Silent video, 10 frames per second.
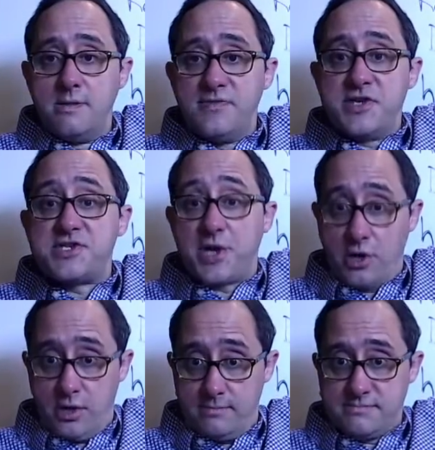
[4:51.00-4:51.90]
The
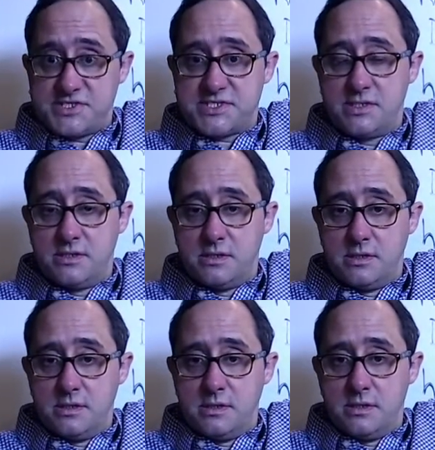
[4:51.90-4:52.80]
terms.
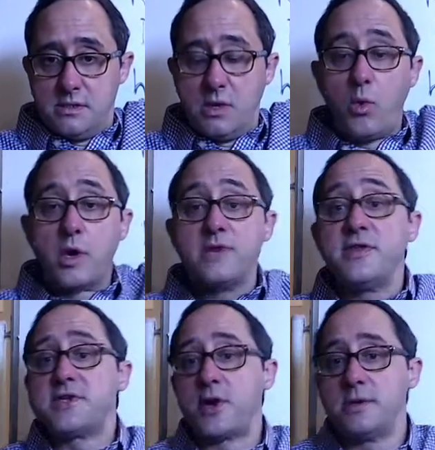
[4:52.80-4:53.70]
What are
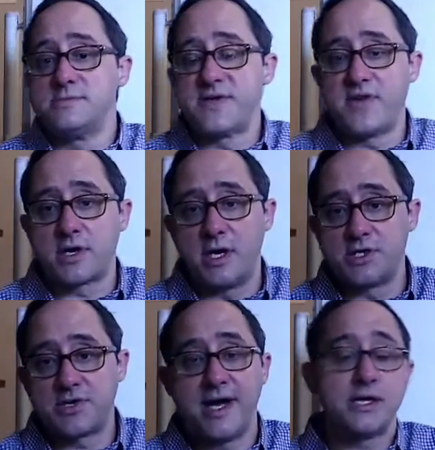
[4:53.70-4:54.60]
the terms of your
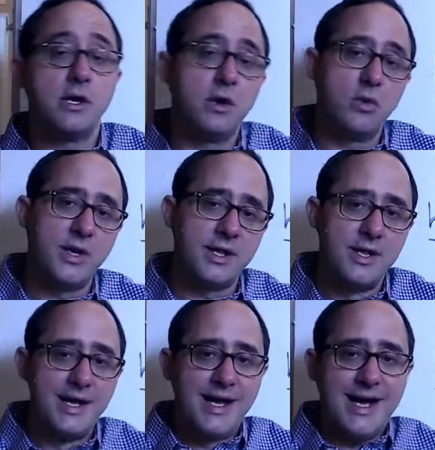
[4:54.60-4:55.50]
contract? Oh,
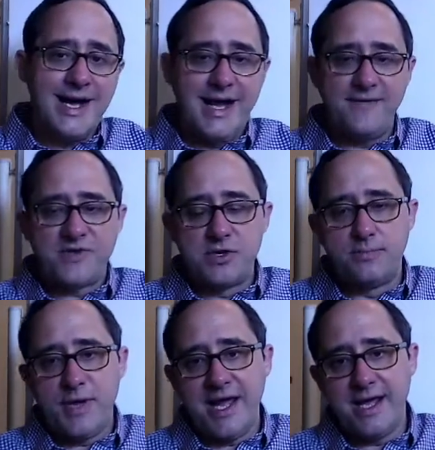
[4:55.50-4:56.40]
well, I have to
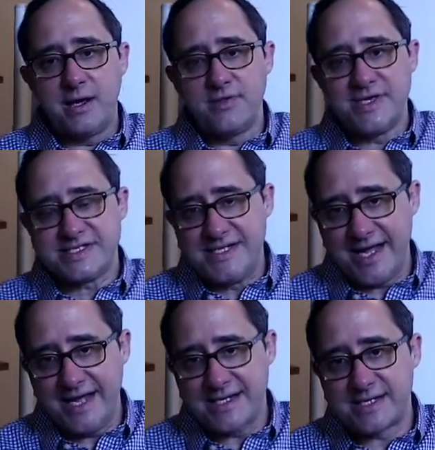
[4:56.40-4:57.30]
pay on this
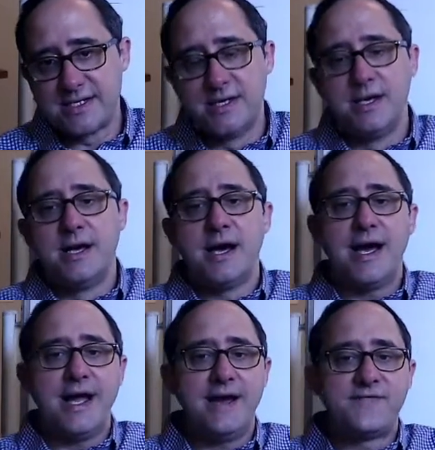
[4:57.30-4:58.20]
date.
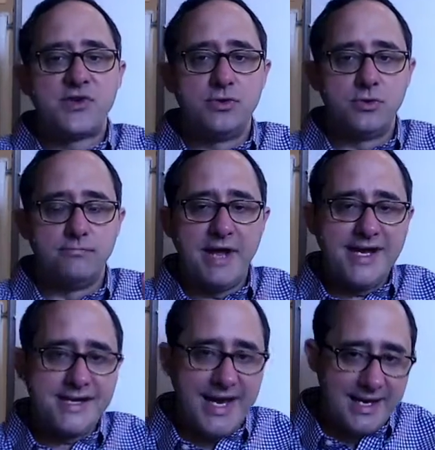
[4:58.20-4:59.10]
I have to
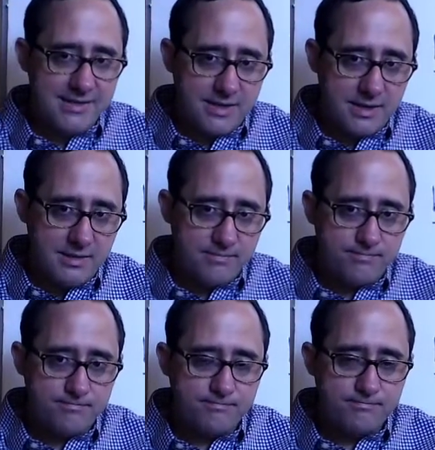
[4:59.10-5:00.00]
maintain the
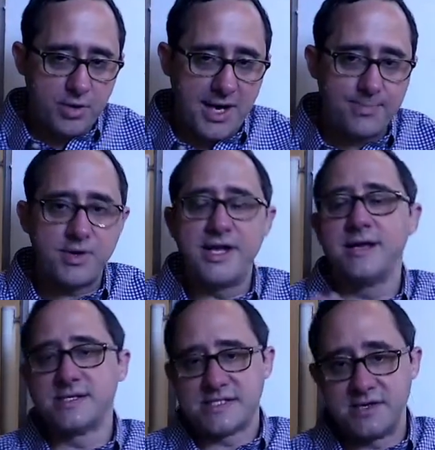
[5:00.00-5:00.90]

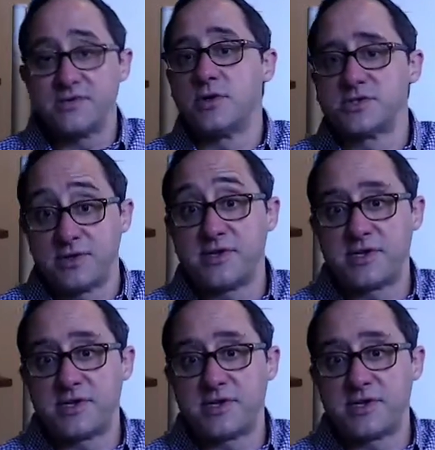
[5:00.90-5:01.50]
property, etc. Those are the